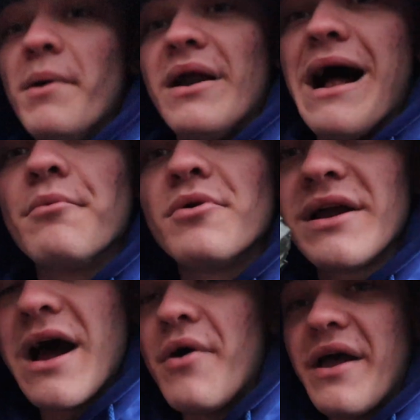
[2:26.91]
But I'm going to
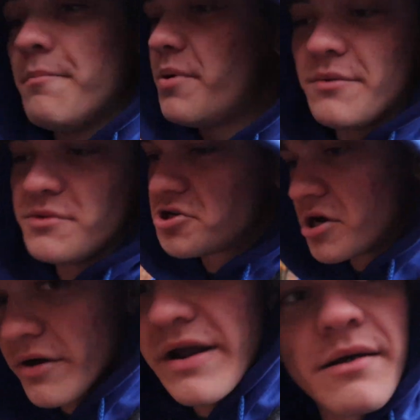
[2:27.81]
go ahead, put up the
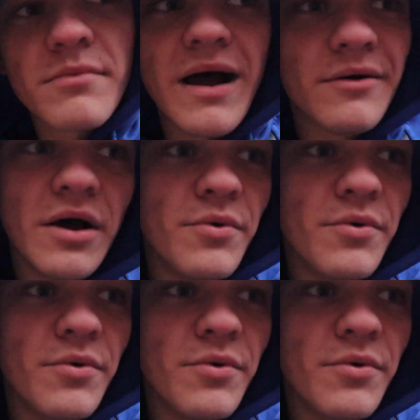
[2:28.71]
trail camera. I don't know.